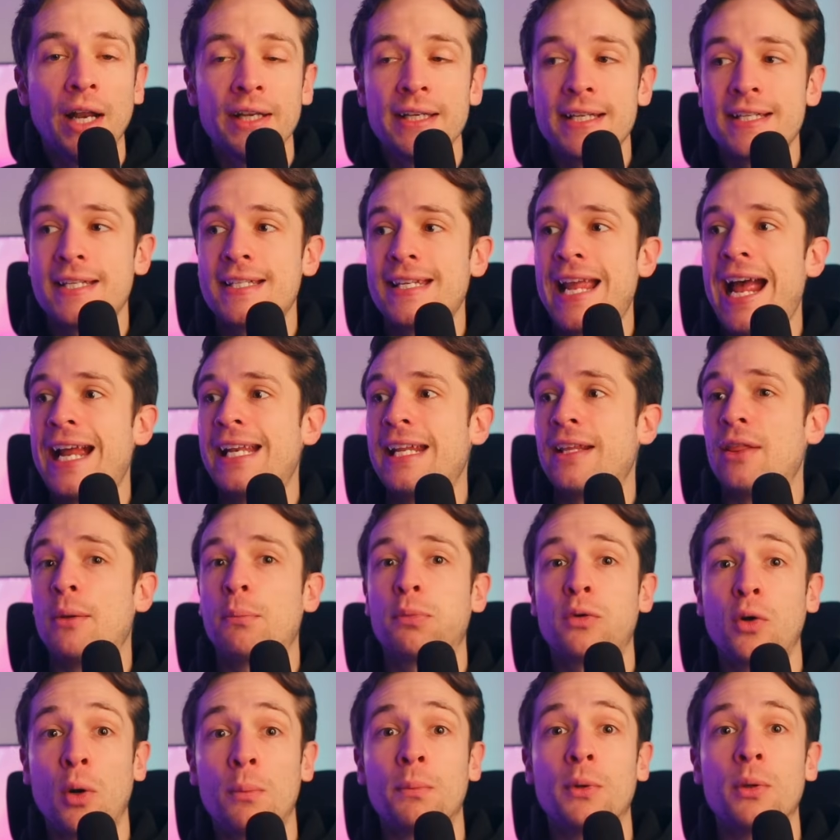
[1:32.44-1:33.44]
Understanding
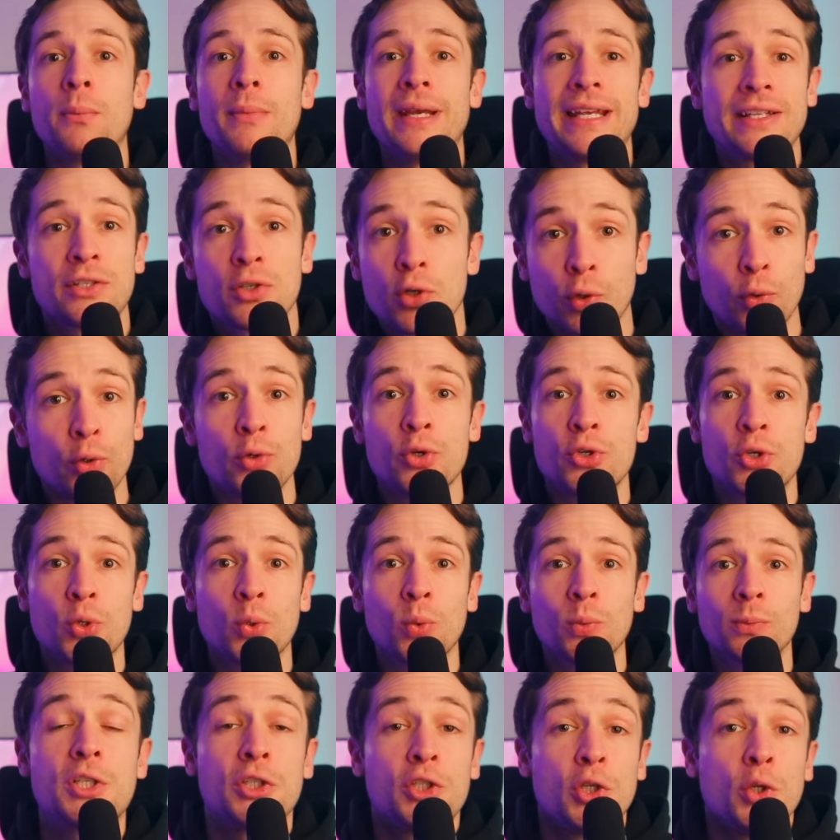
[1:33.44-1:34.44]
the problem is
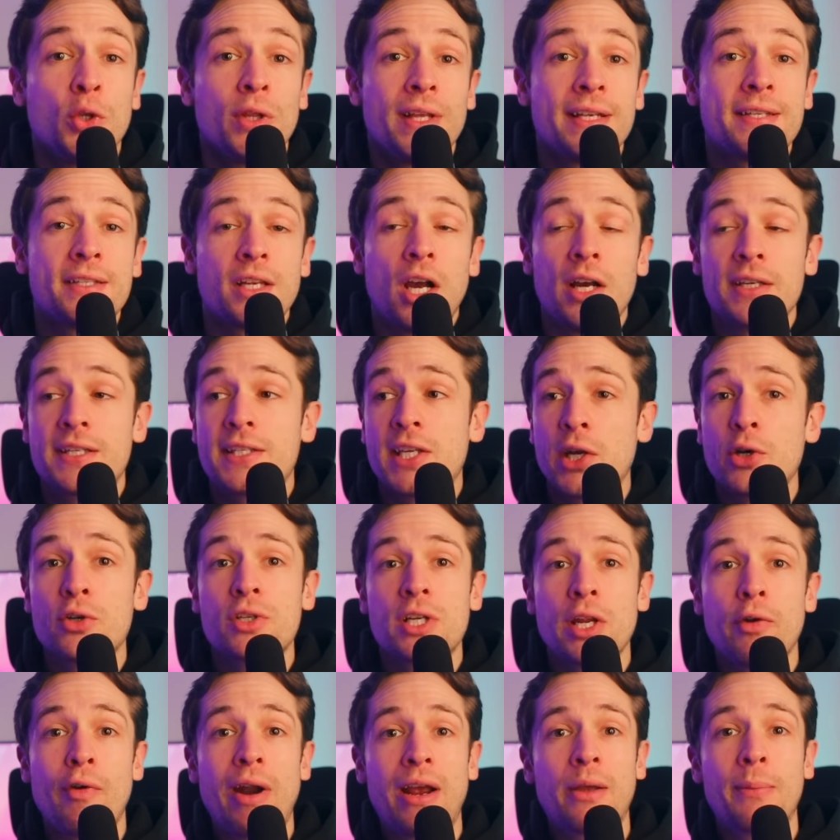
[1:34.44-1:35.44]
crucial. To do this, I
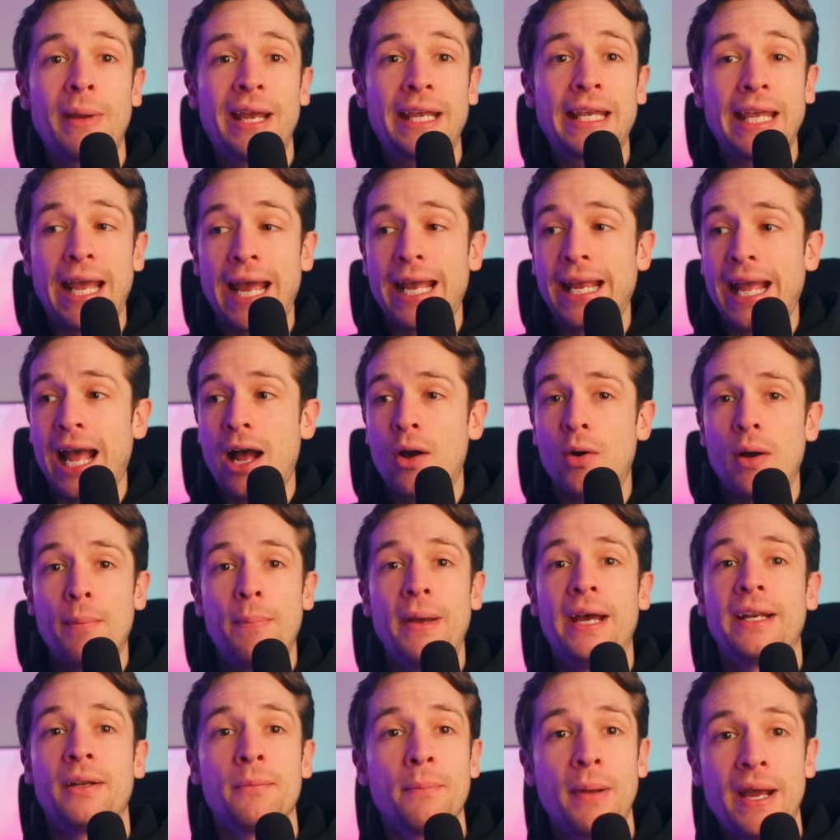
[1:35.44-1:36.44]
seriously recommend getting out a
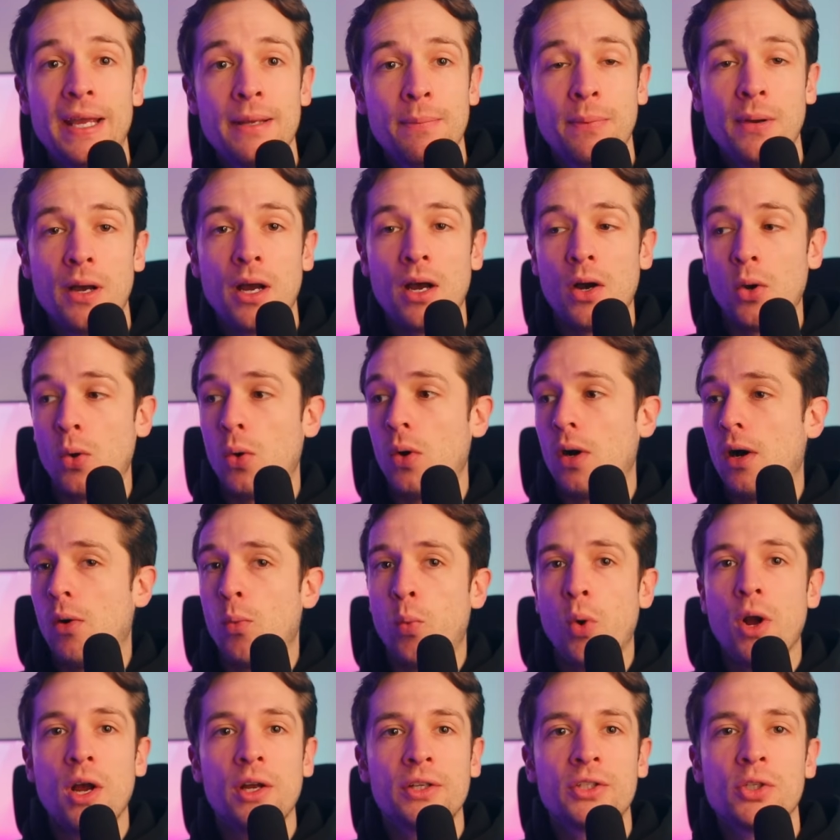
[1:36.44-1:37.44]
pen and paper or a
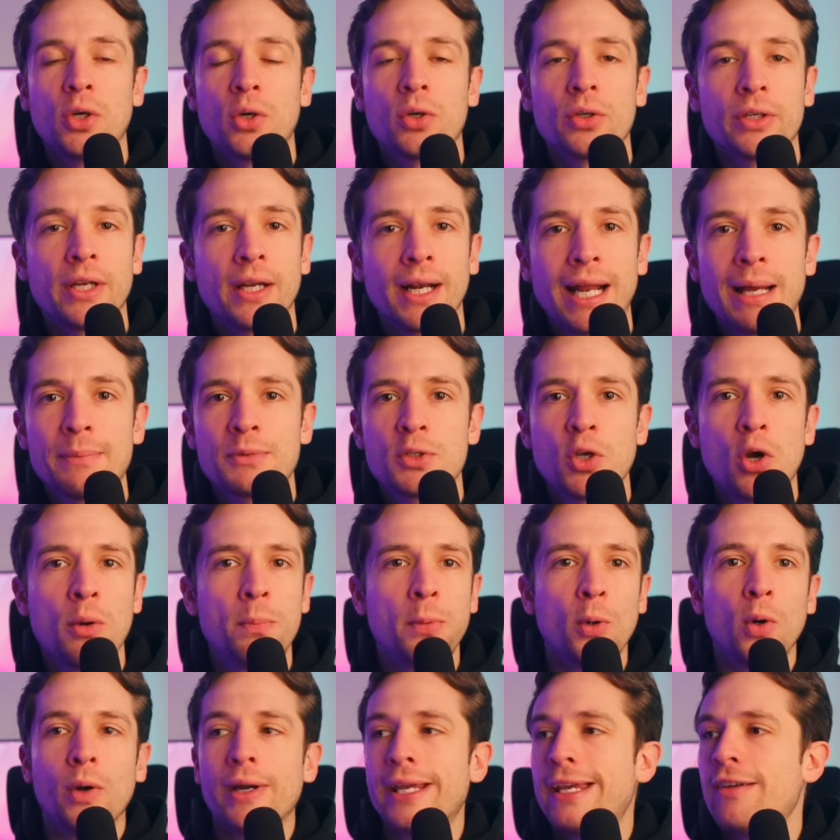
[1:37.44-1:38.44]
Word doc on your
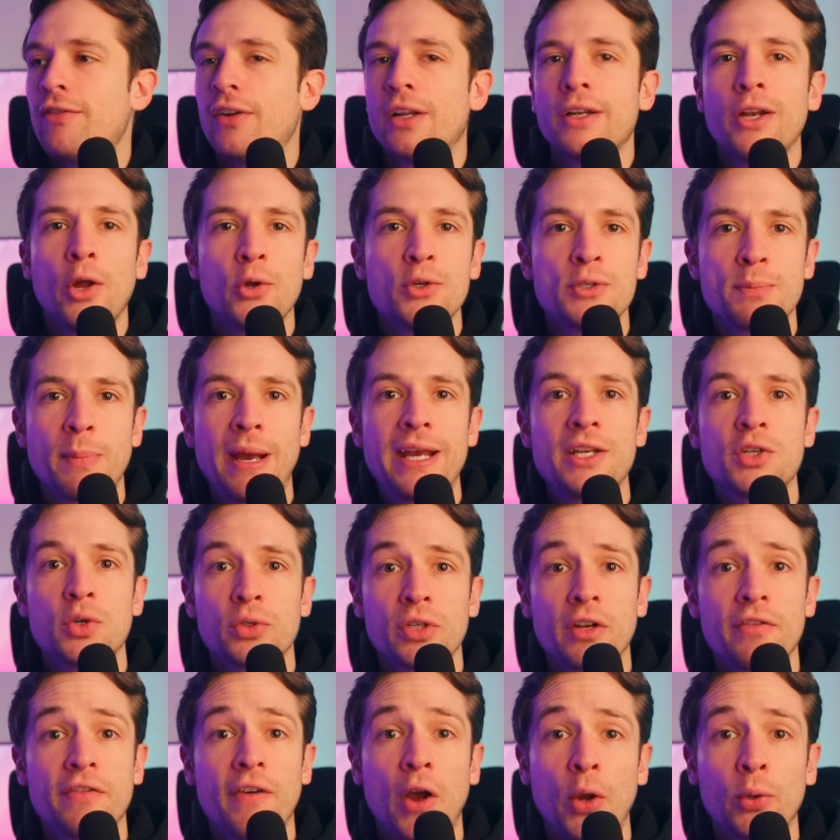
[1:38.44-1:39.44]
laptop or even a notes page
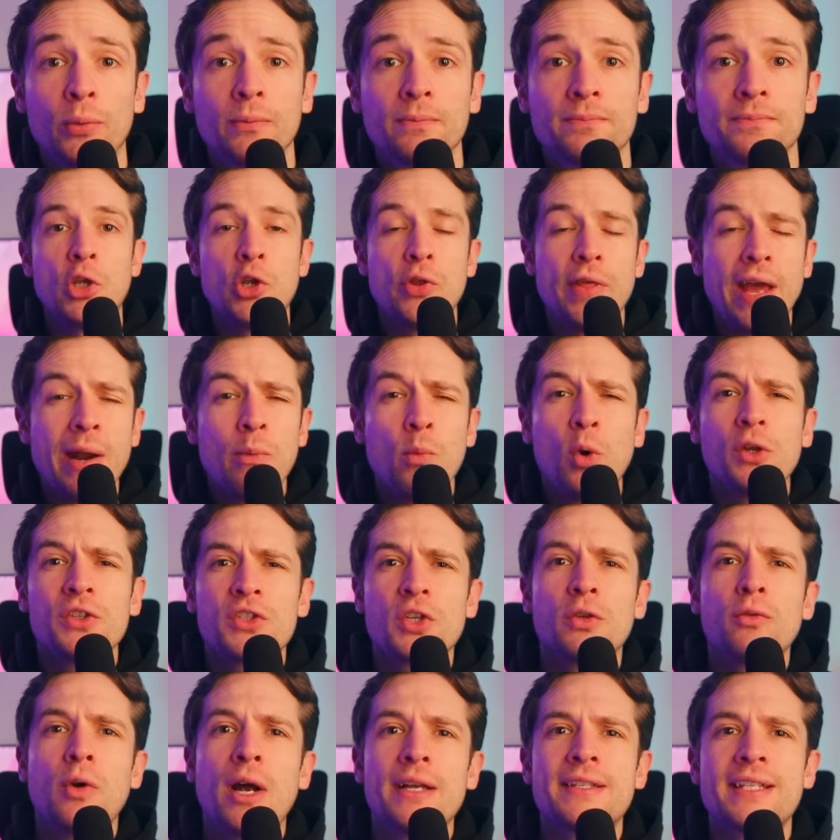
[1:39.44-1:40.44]
on your phone. You then
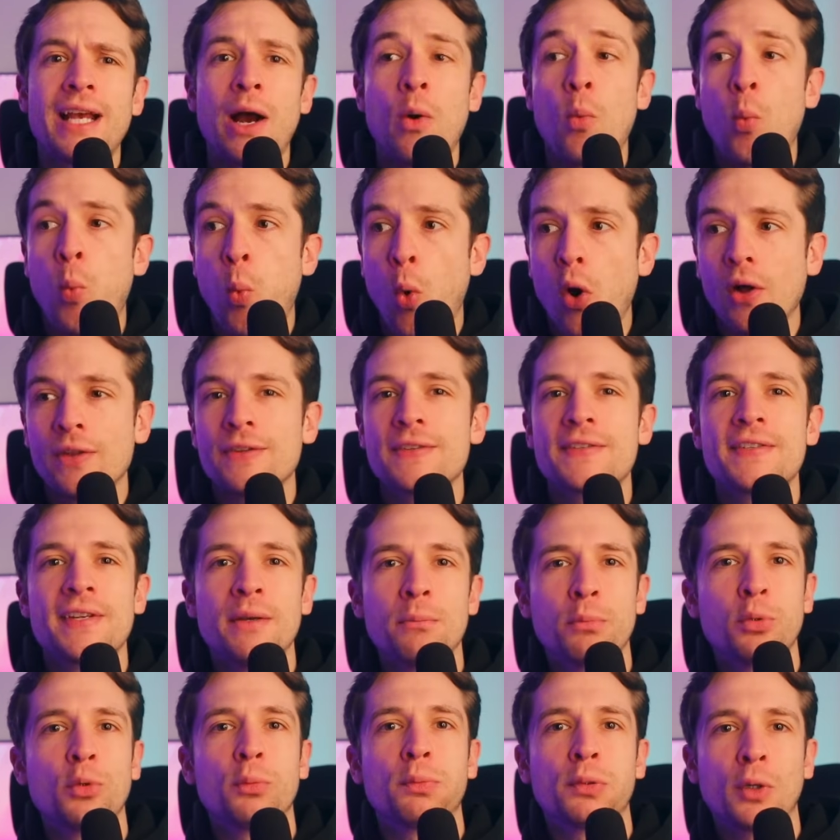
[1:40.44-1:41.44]
want to write out one
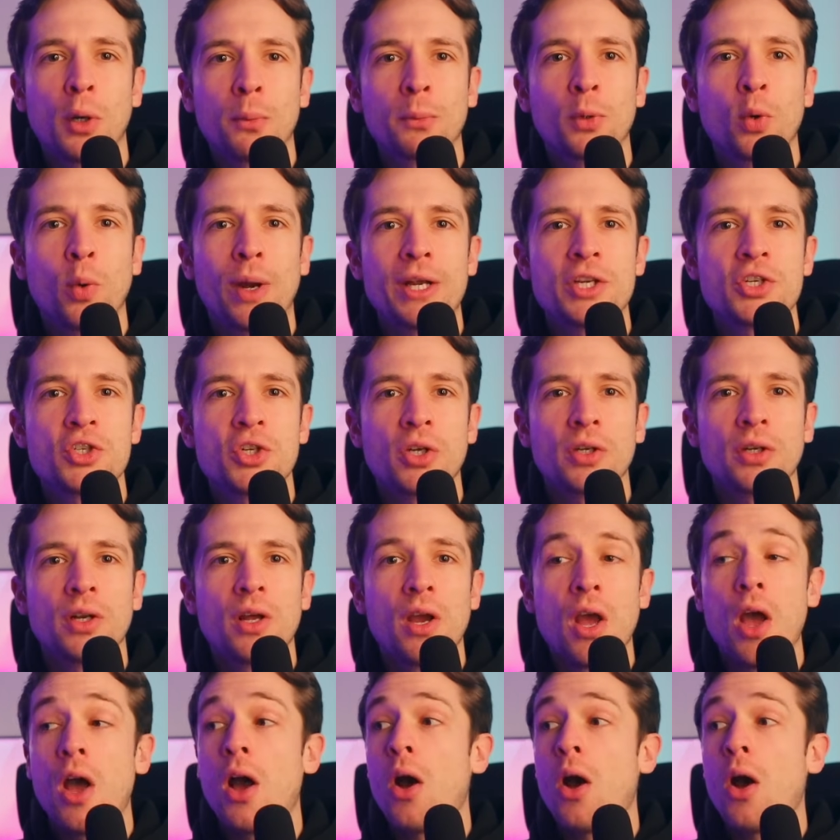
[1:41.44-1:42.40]
simple prompt question.